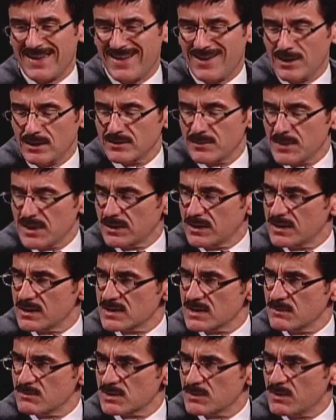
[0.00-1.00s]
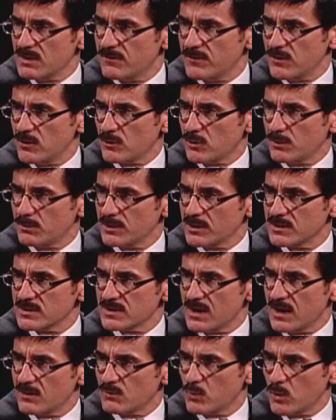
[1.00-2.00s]
ultimately it seems to be futile, because
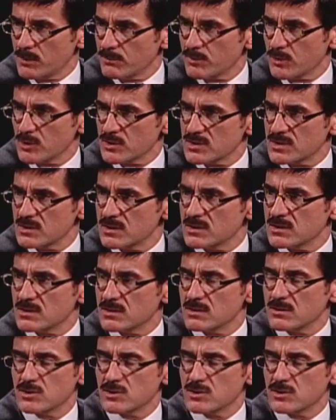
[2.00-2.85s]
that one person is